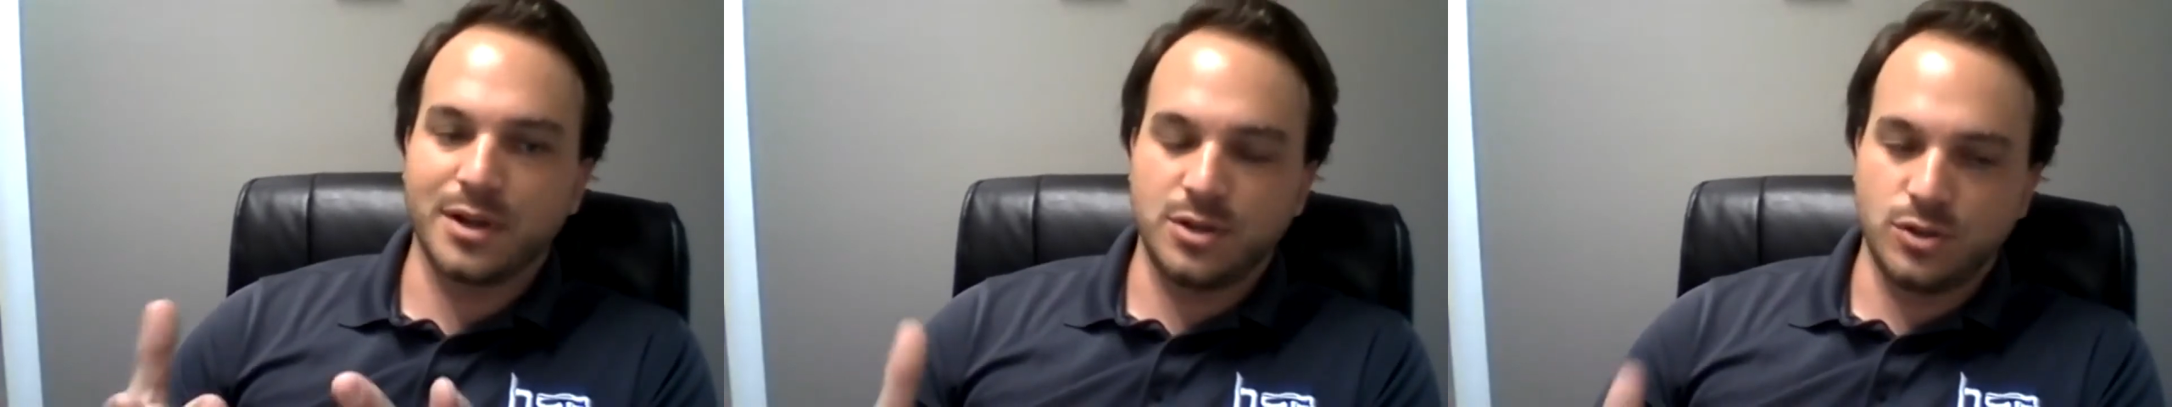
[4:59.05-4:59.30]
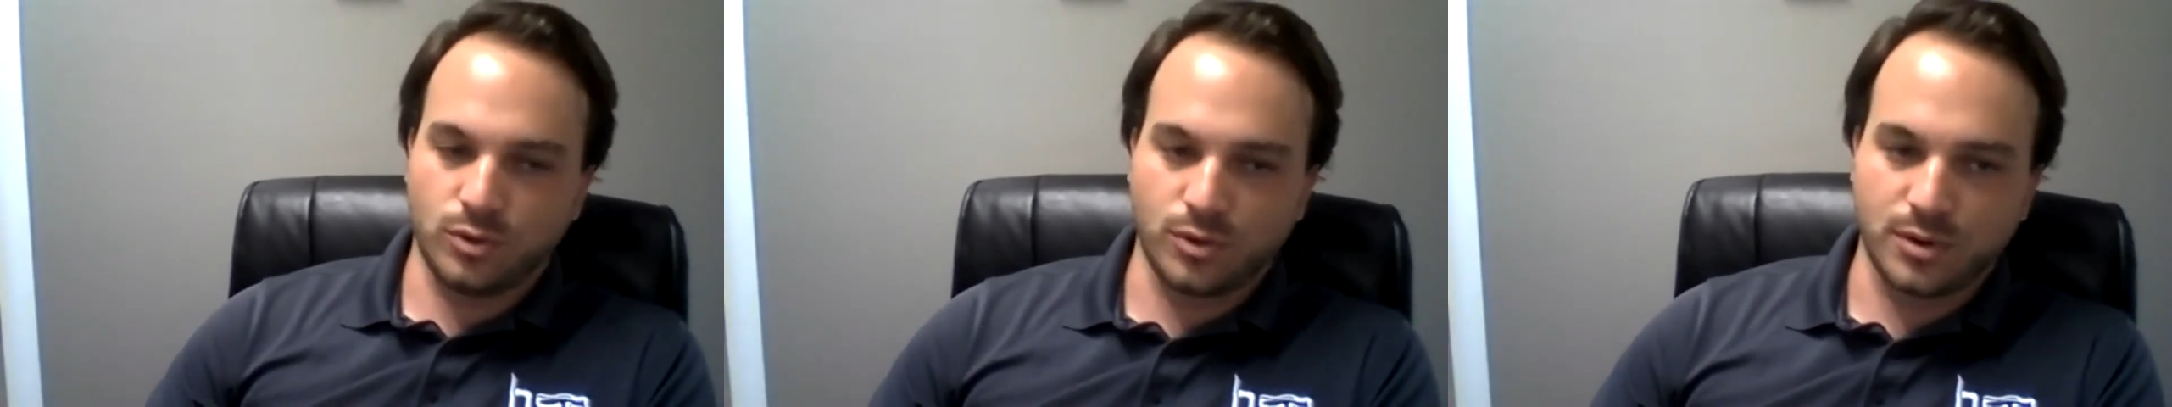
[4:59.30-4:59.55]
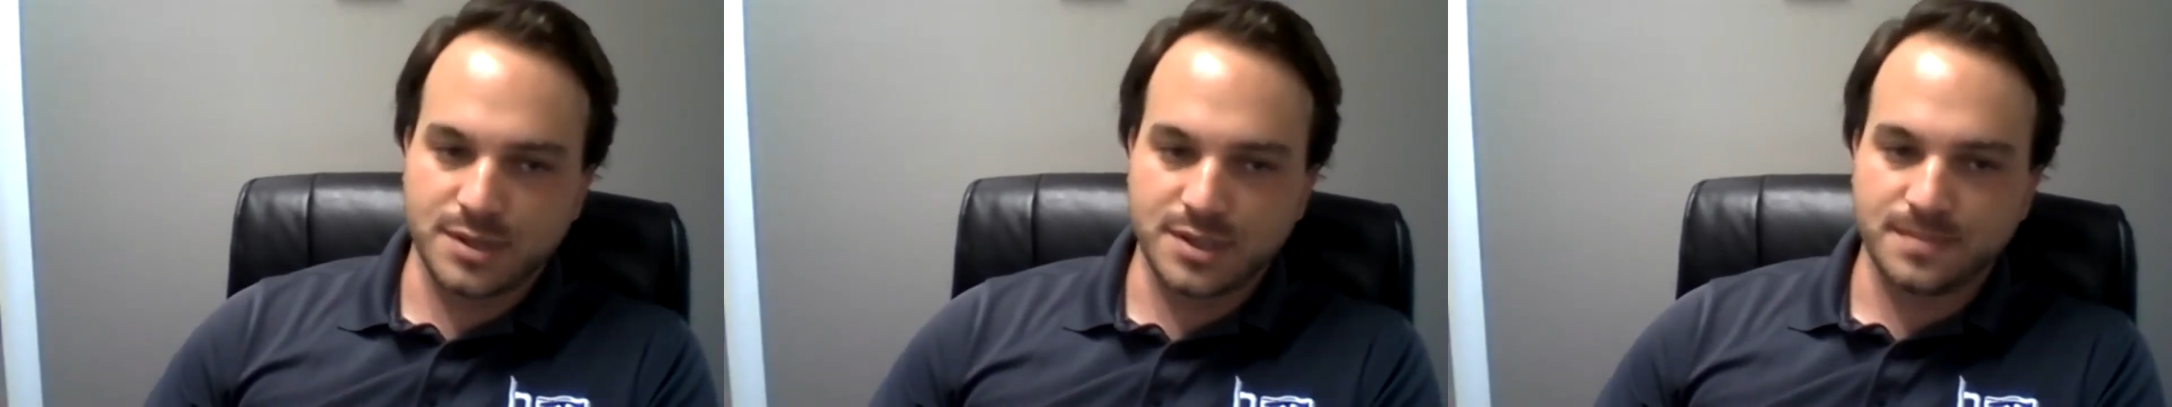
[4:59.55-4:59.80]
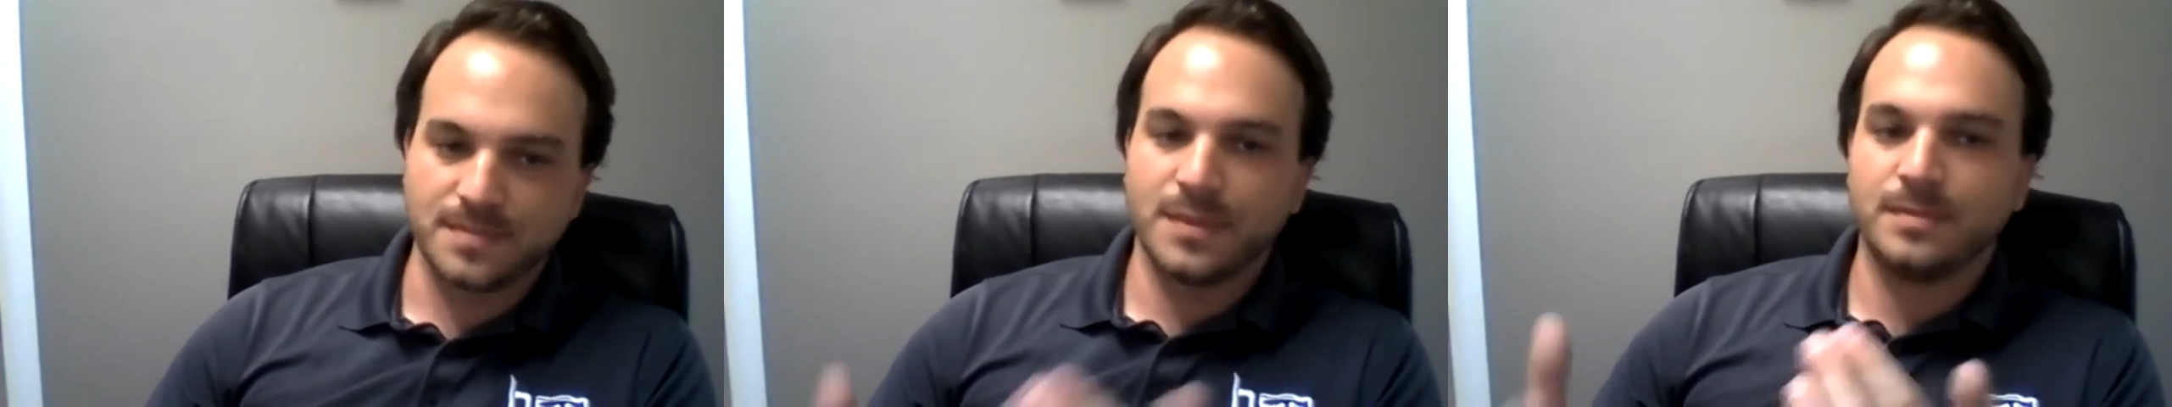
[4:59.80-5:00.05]

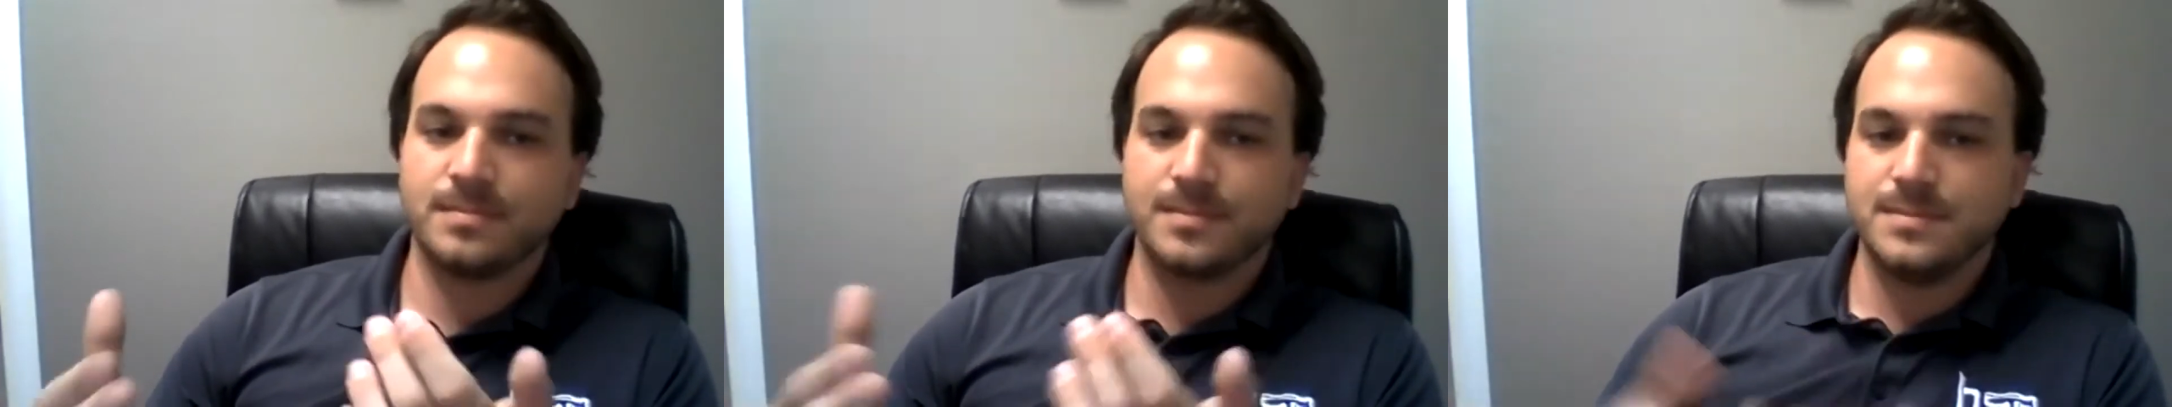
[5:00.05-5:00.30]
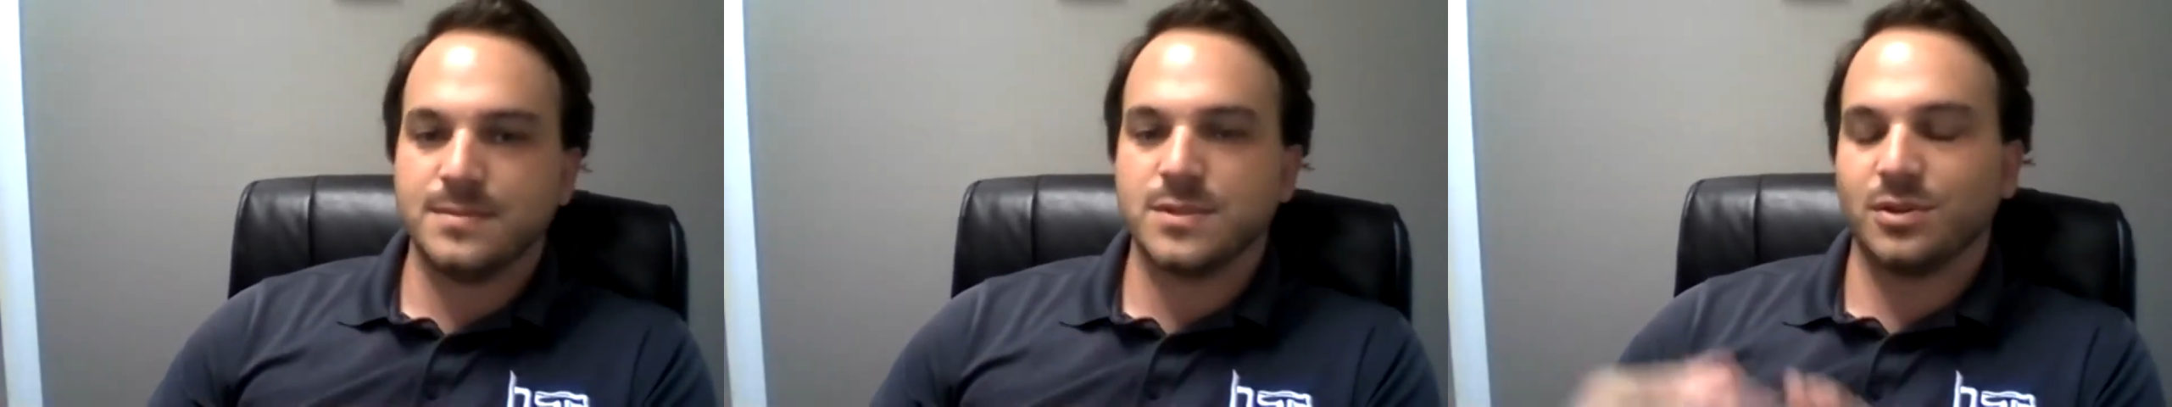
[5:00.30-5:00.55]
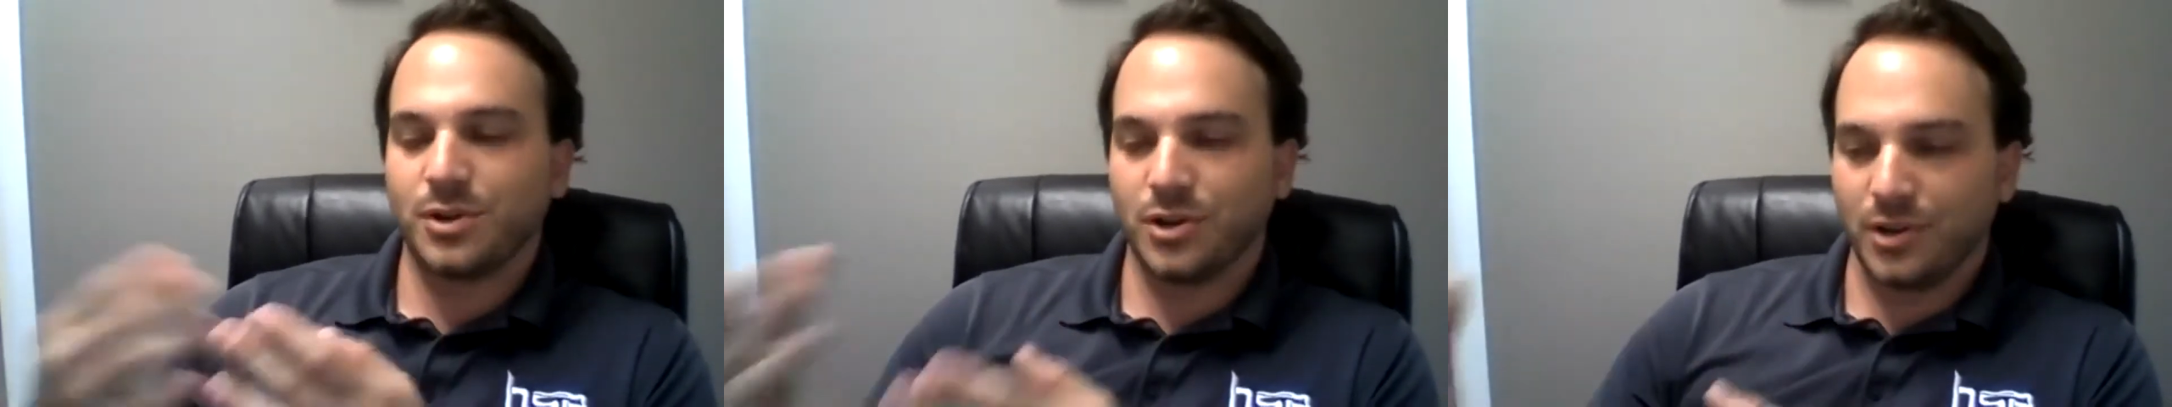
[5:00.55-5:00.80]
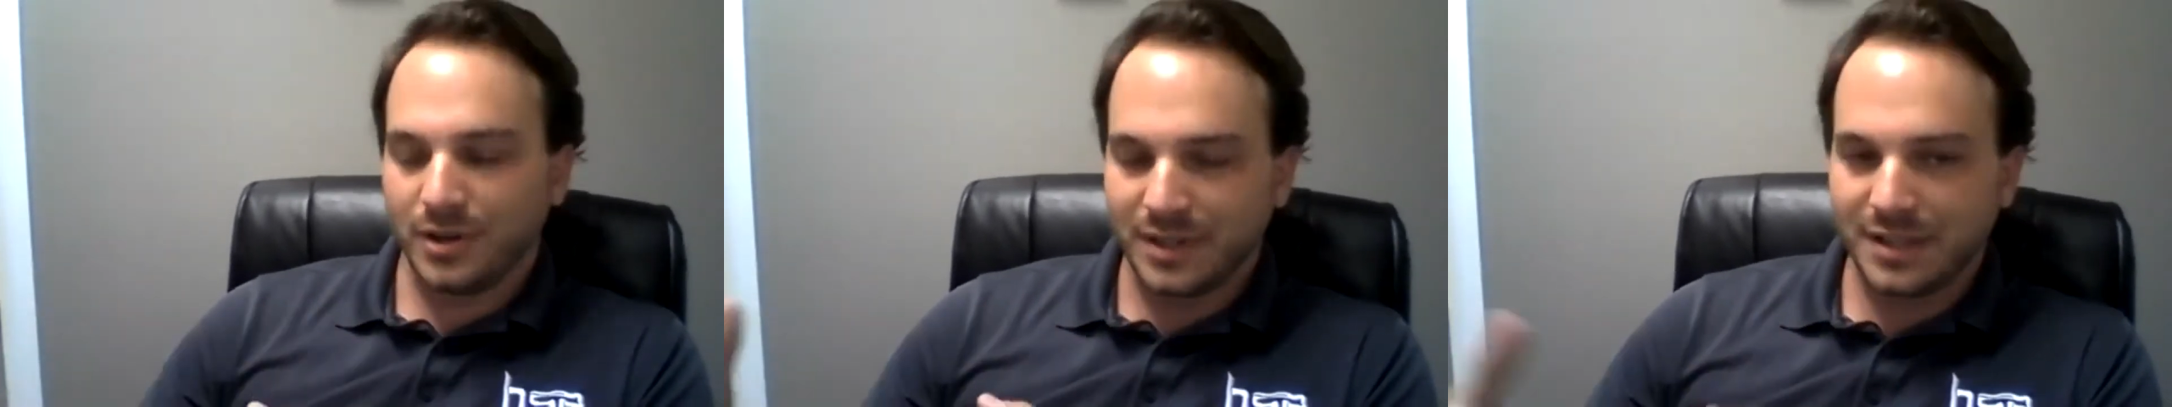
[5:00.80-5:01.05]
indoors. So
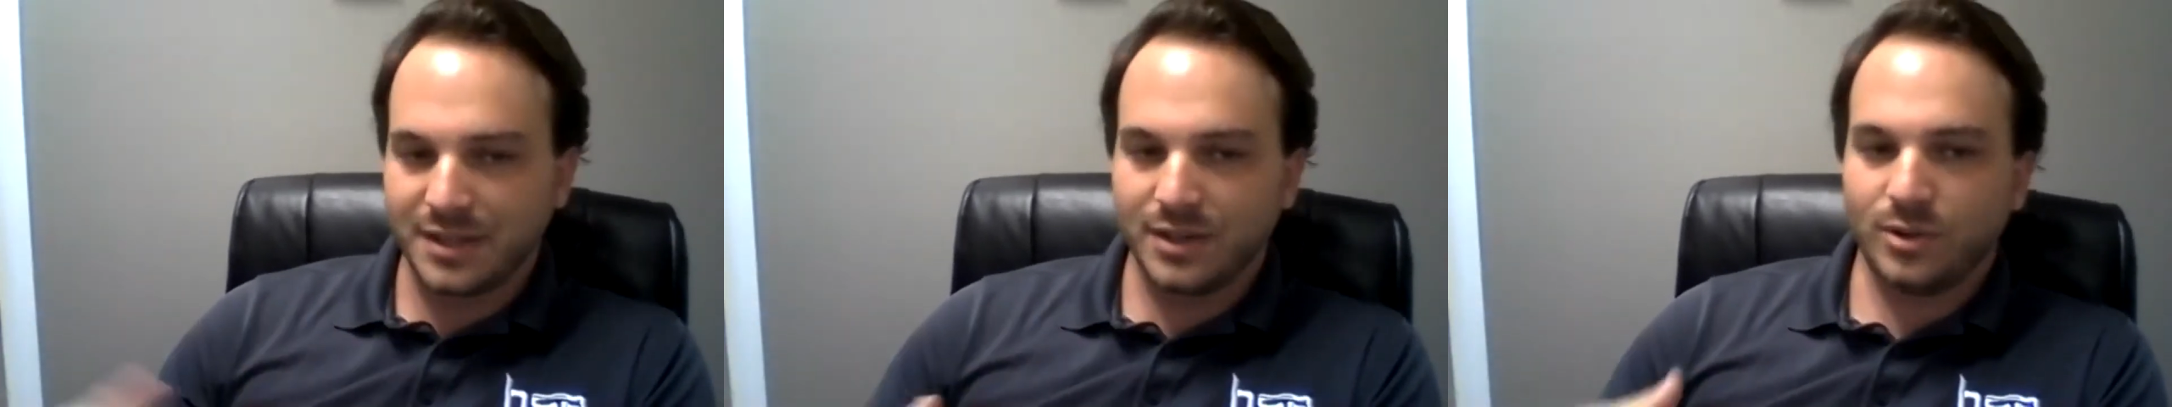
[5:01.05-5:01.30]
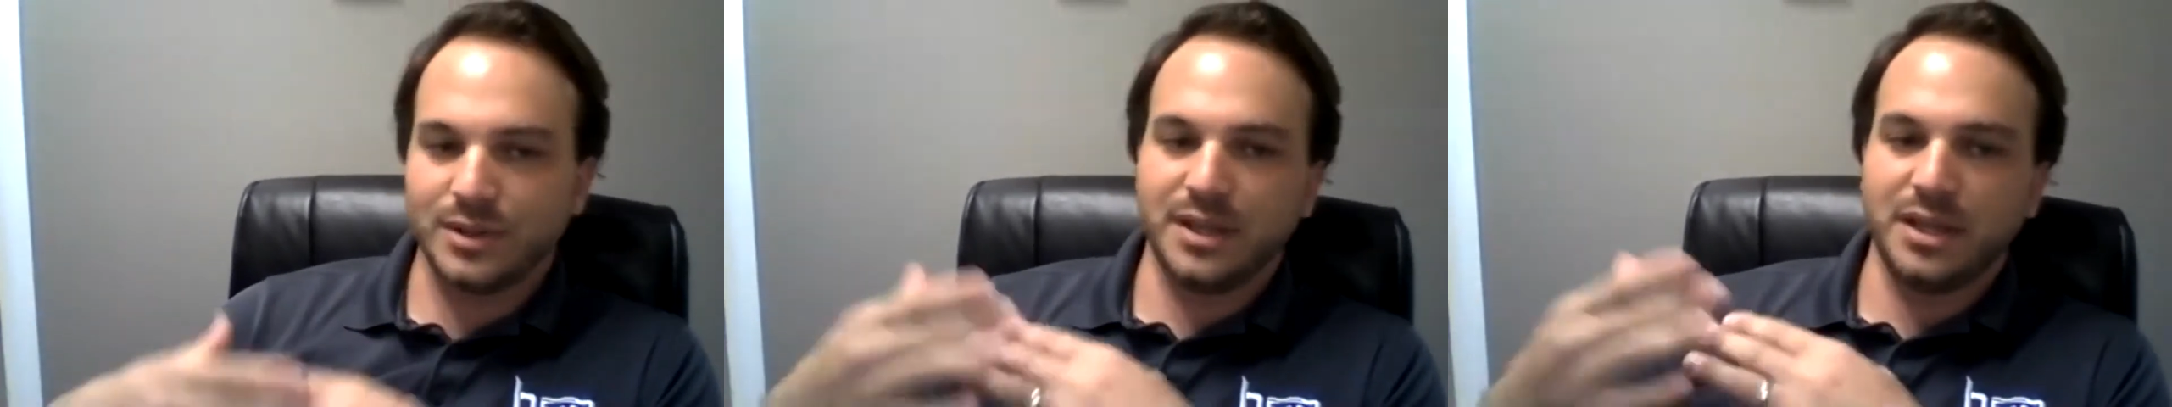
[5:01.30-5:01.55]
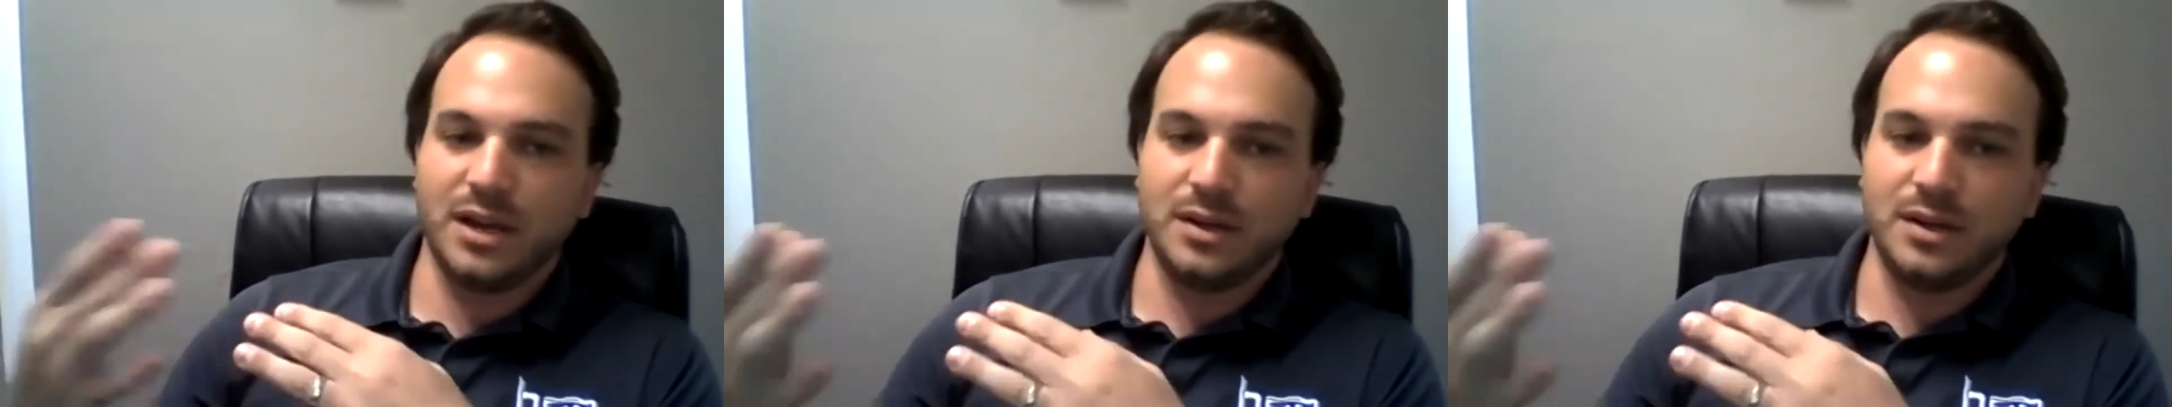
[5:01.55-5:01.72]
currently, the only